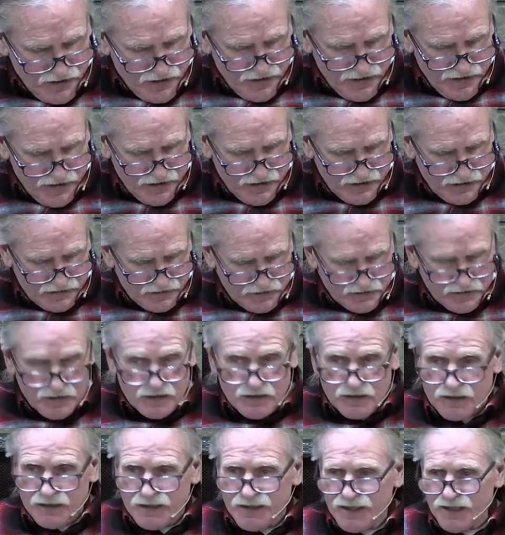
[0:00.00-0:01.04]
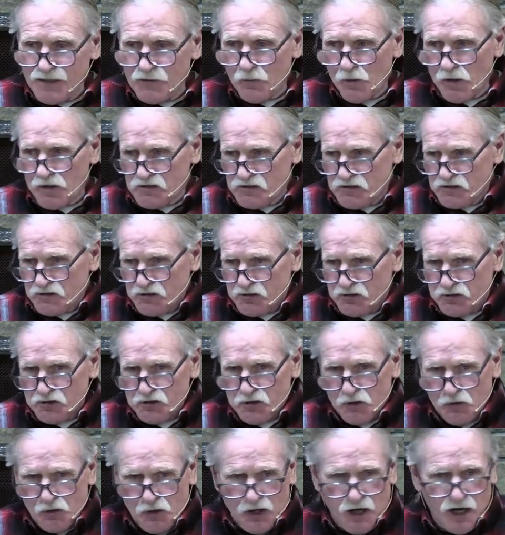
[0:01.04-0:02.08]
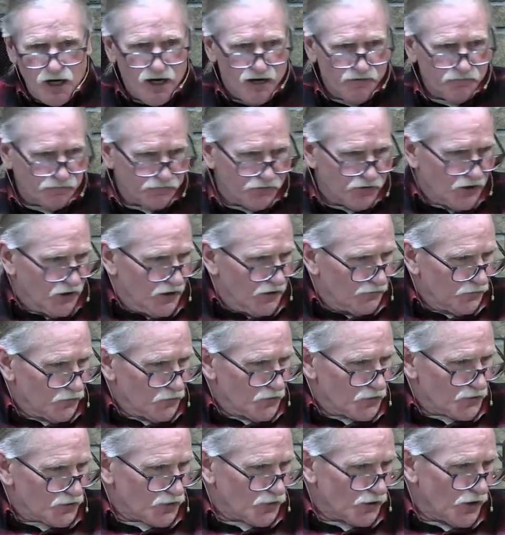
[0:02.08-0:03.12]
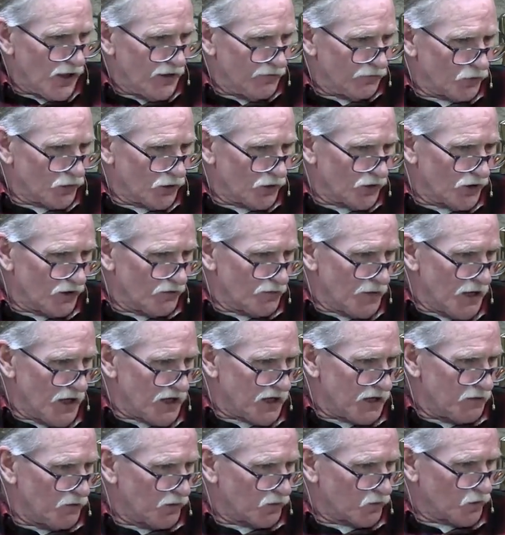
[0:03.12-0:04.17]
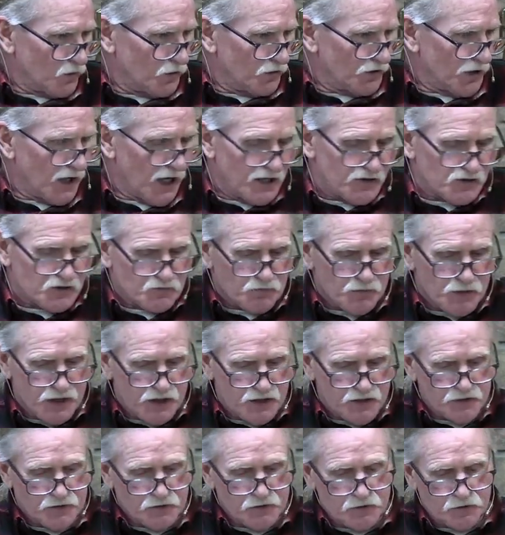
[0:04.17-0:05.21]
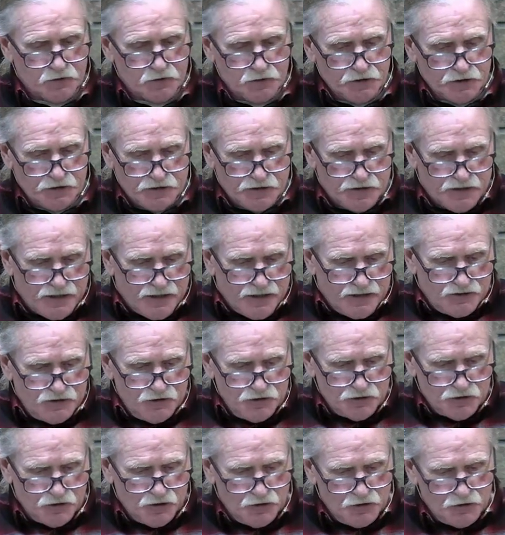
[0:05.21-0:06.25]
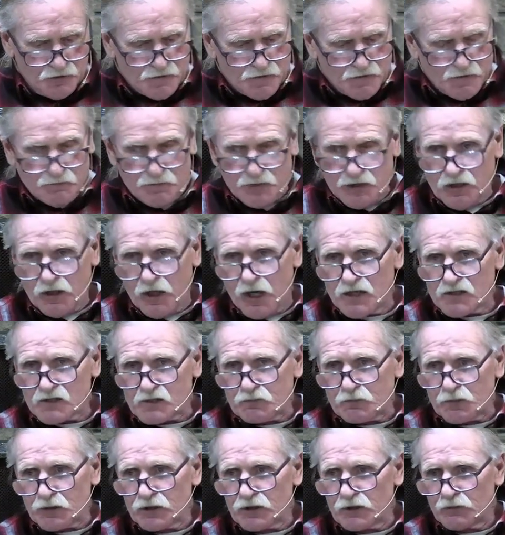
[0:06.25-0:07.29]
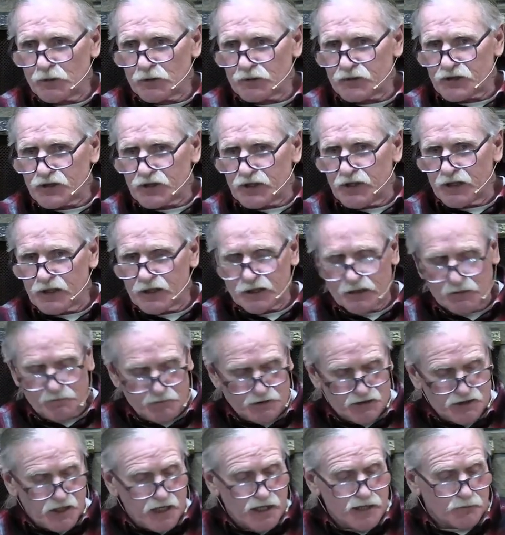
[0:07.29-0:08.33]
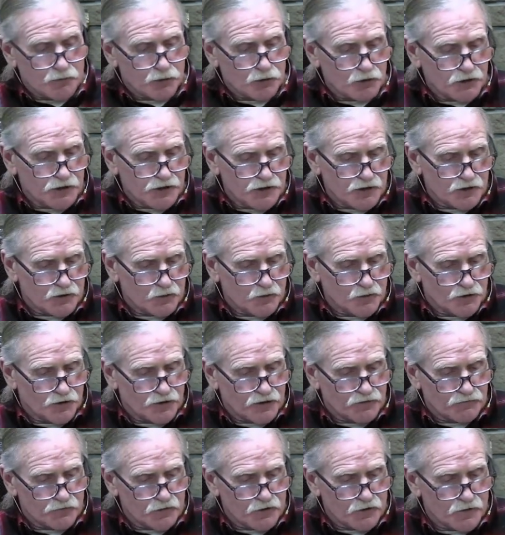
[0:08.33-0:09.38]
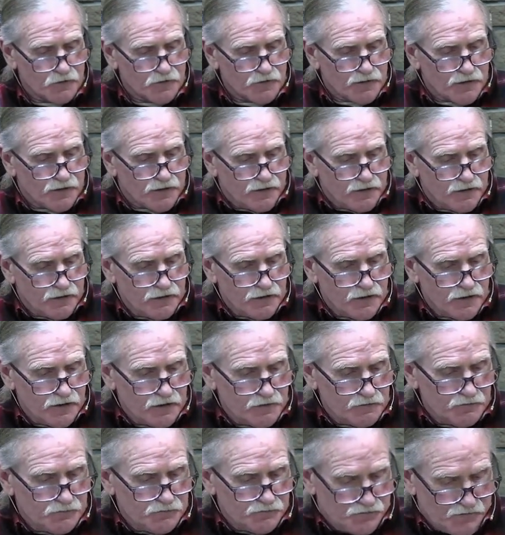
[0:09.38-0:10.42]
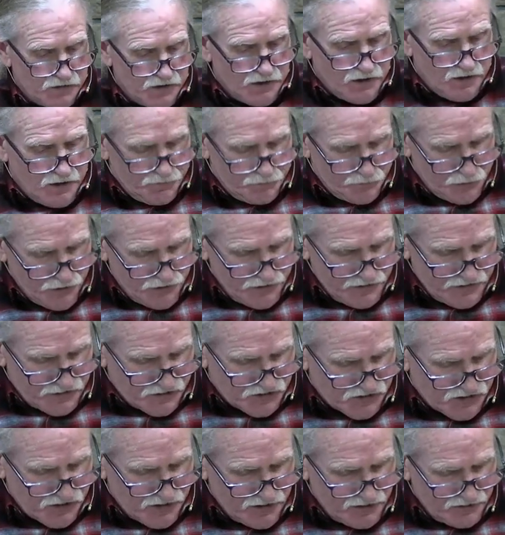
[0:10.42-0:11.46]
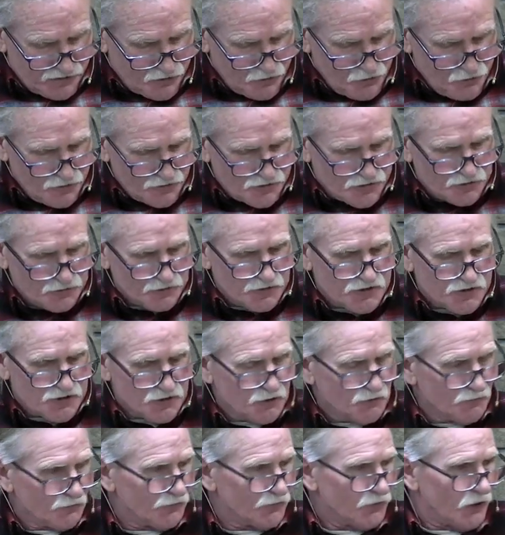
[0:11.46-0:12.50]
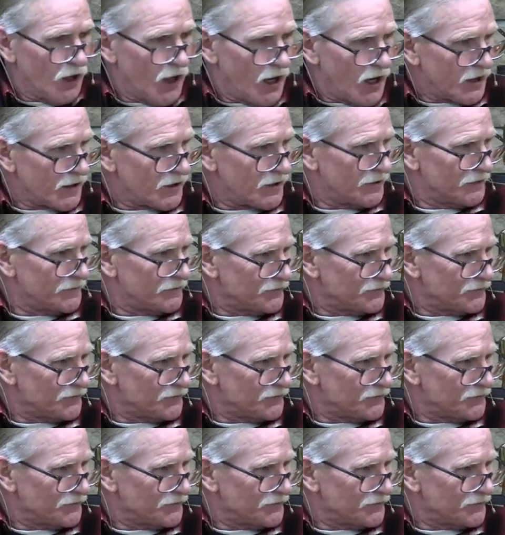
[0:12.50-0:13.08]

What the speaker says: and he wants to show off for the traveler and make him a real nice meal and, you know, be hospitable to him and neighborly or whatever. But instead of going to his own flock